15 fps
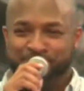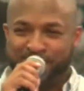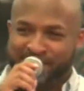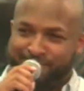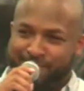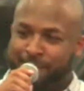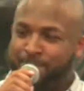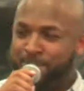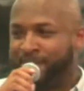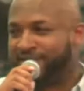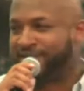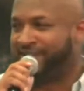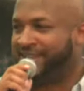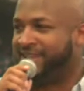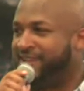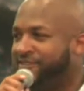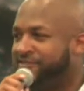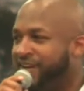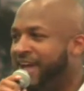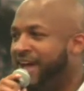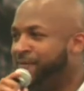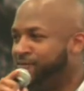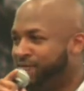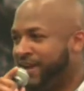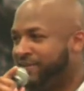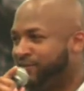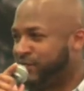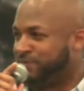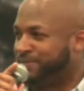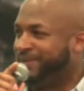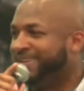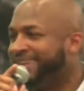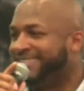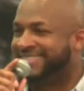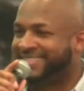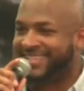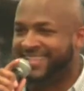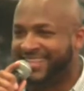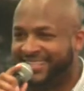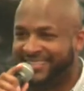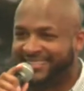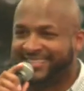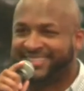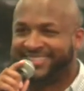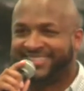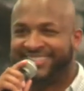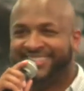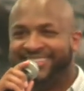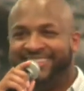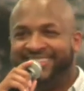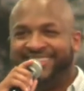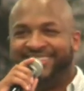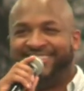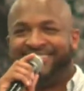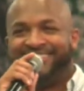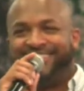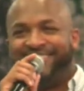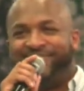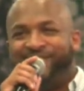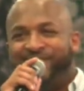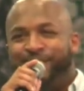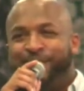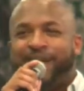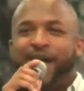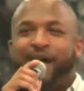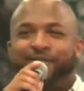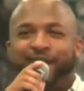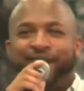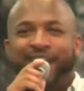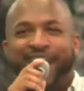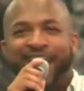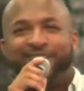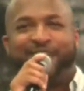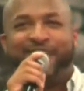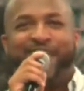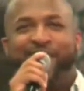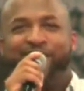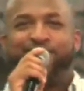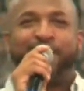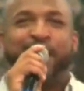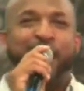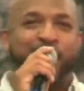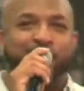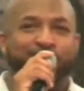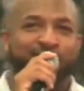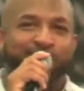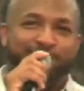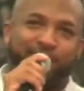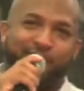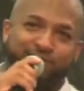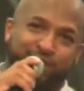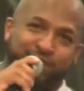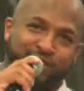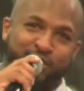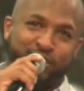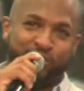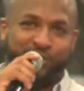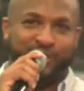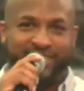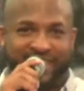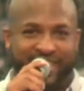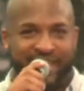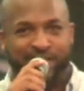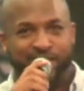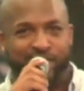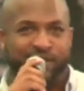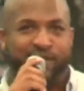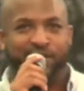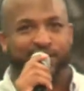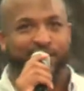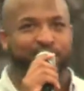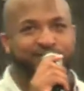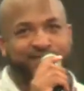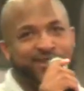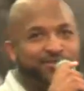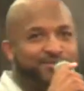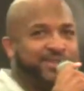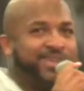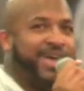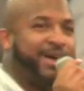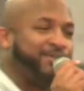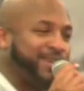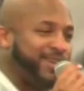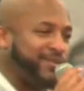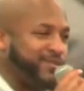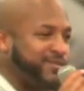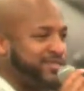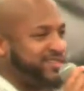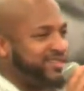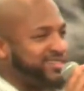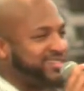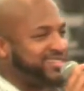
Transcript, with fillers: put this in my personnel file. I'm gonna write a response to this. I'm gonna have a, have a hearing my union boss, Mr. Troy, Tignor, you. You gonna show me I'm gonna get one.